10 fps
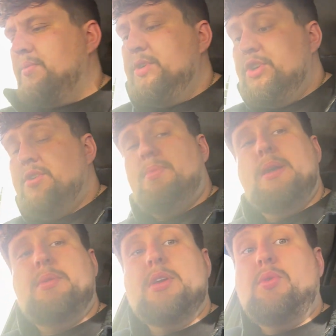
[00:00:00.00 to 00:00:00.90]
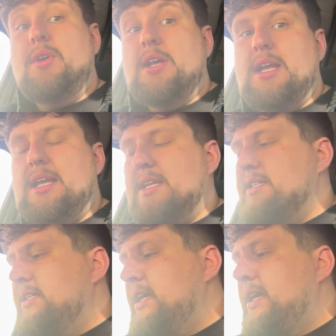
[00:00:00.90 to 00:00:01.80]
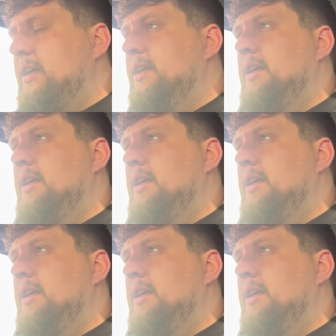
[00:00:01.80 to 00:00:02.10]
and we should be able to quite clearly see it.